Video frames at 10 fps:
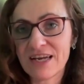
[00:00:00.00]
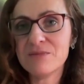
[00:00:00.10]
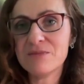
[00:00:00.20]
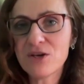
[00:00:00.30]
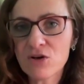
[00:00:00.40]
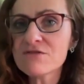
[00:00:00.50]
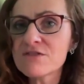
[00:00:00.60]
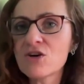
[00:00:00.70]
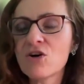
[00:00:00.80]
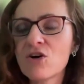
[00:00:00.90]
And because of
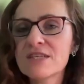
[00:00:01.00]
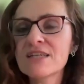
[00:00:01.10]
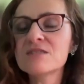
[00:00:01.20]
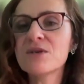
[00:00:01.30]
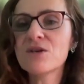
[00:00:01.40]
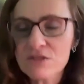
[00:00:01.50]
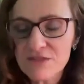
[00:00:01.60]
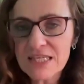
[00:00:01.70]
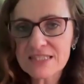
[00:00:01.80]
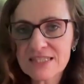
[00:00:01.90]
the context, because of
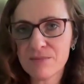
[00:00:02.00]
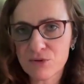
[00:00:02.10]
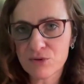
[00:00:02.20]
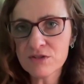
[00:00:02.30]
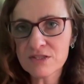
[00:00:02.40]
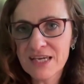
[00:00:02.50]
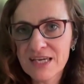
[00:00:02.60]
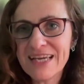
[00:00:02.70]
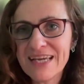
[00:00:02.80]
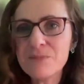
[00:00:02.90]
the examples,
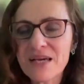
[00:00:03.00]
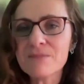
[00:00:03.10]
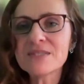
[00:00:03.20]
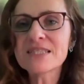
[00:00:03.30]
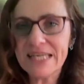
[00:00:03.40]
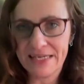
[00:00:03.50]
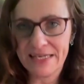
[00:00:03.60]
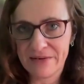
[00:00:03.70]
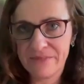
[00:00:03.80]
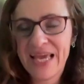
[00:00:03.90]
it becomes
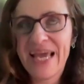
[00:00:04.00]
clear.